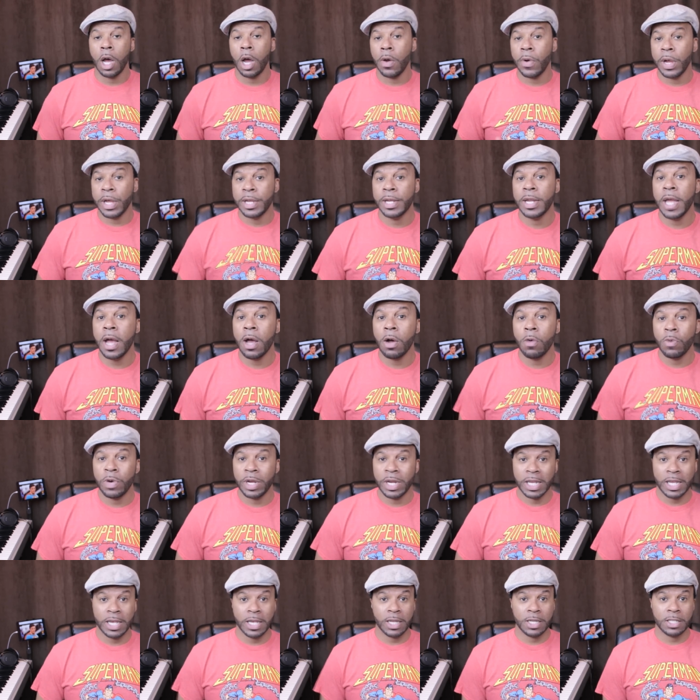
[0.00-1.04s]
All right, now I
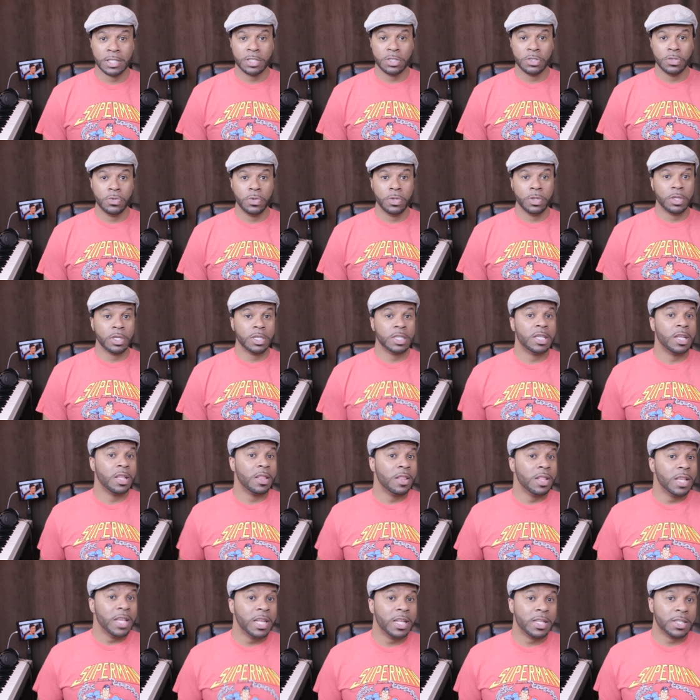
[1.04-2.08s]
want to get into the
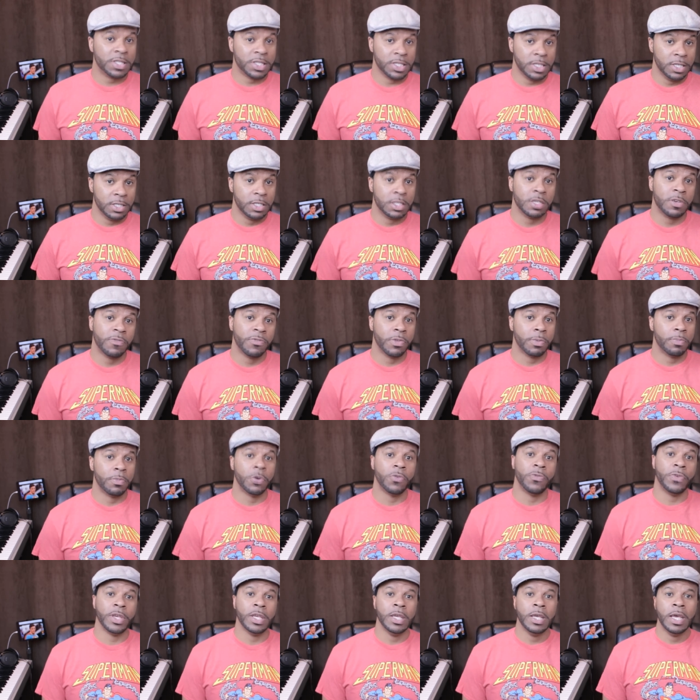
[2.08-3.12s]
deleted scenes of the
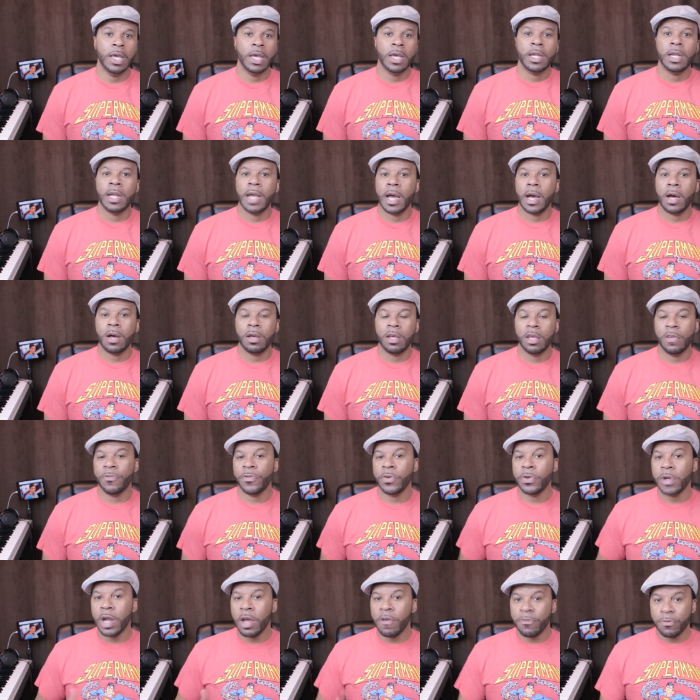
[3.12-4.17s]
movie. Now,
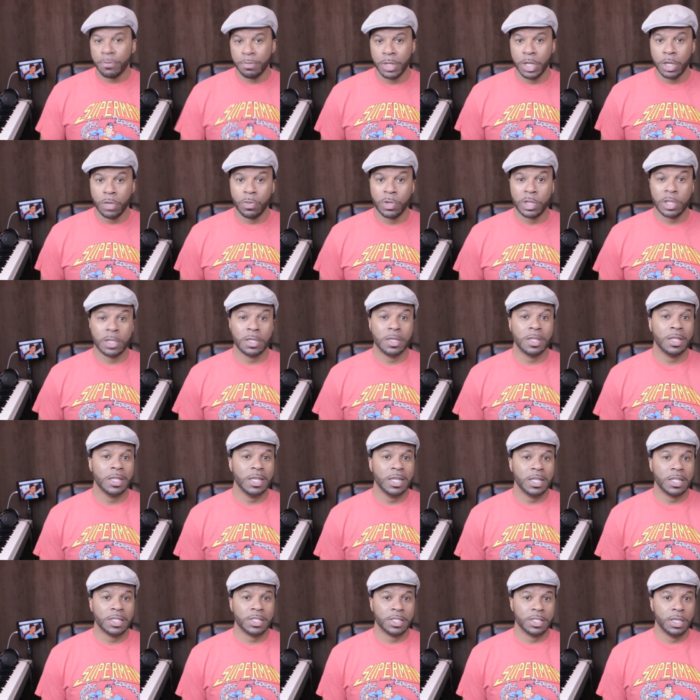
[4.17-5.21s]
if you're not familiar with the
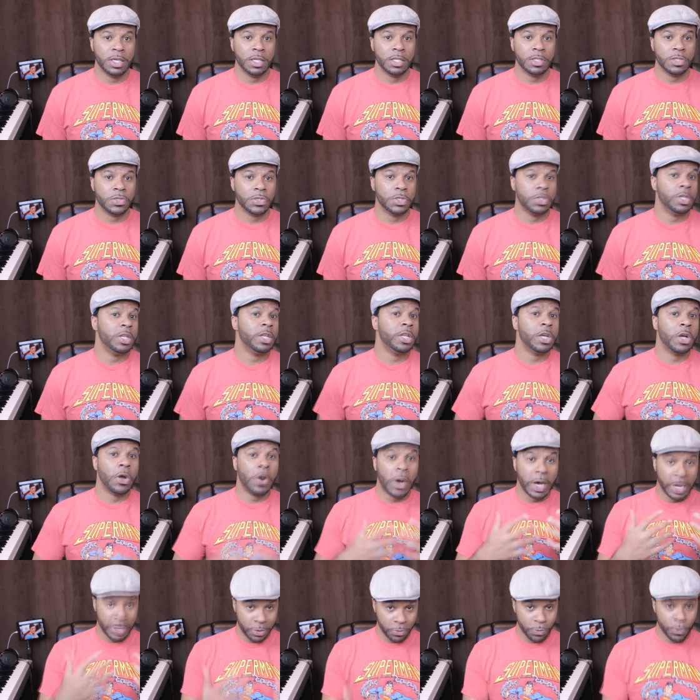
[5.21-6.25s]
deleted scenes, you need to
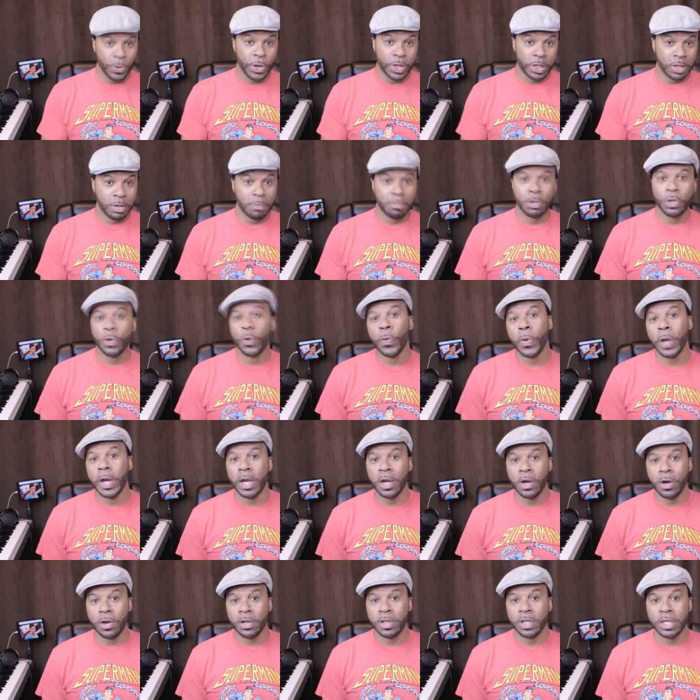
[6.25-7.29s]
go out and rent the
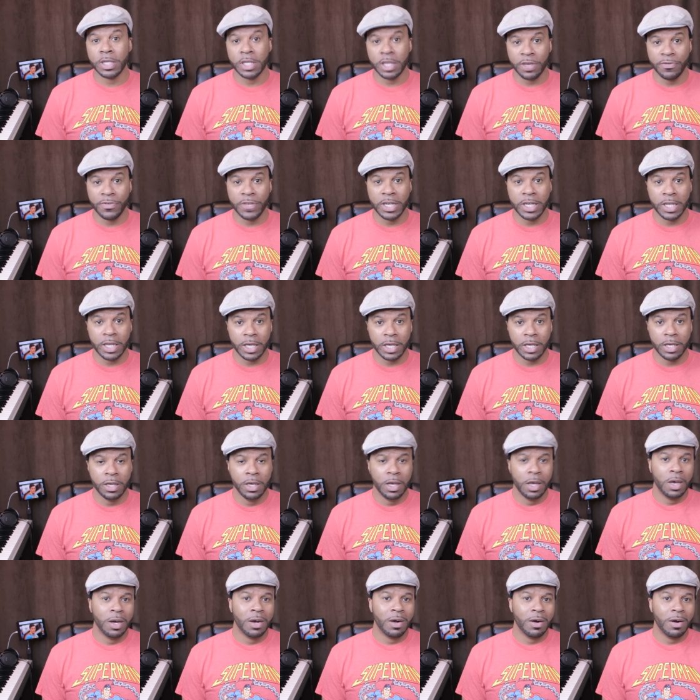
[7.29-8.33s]
Blu-ray or the DVD,
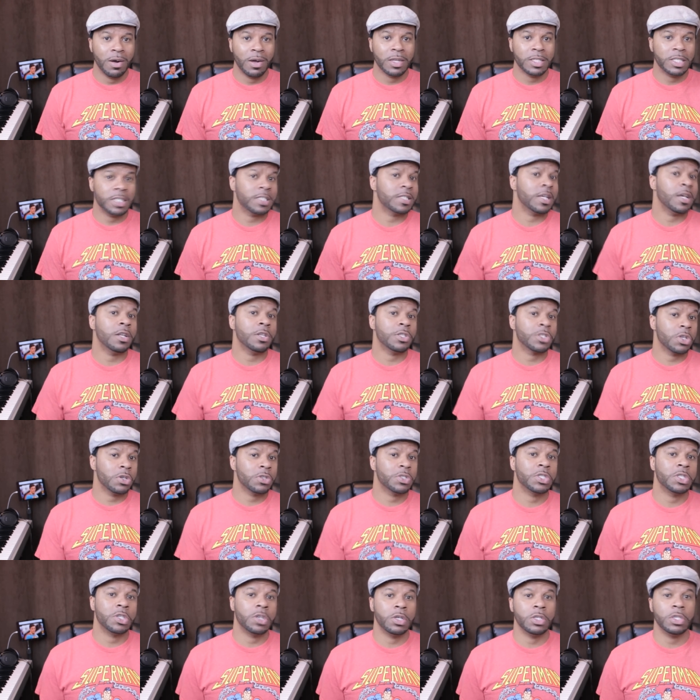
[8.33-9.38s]
or just kind of
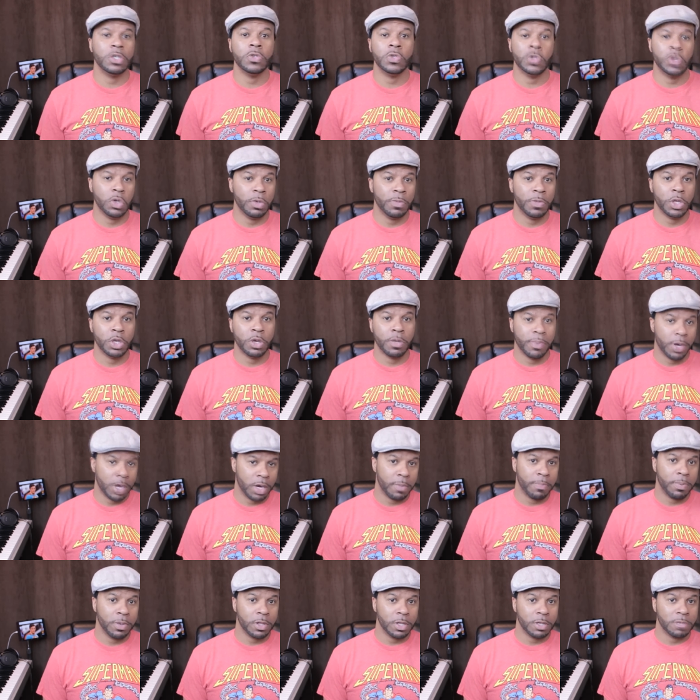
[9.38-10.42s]
search it on YouTube and you'll be
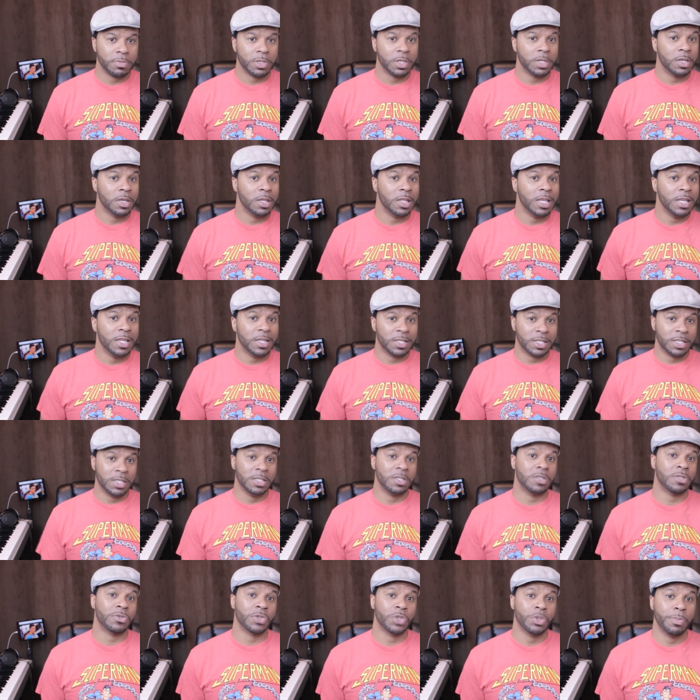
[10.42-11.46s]
able to pull up the deleted
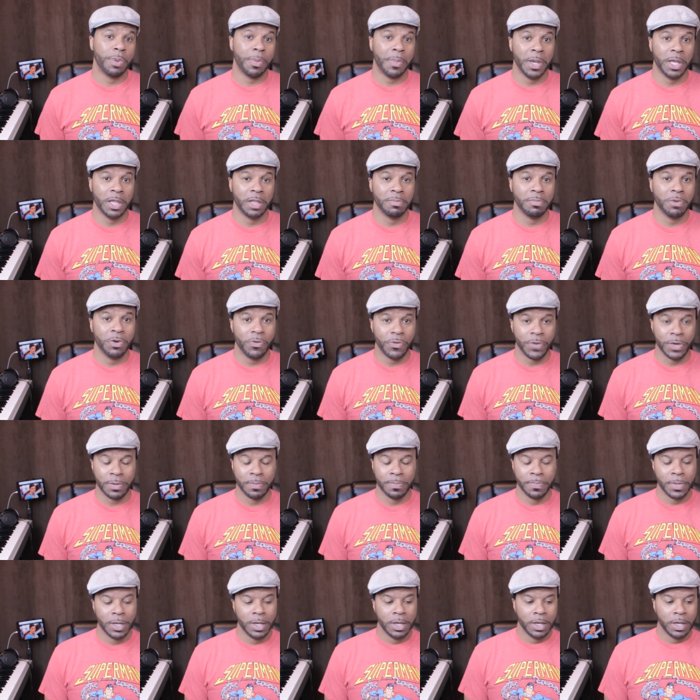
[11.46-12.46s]
scenes of Superman the movie.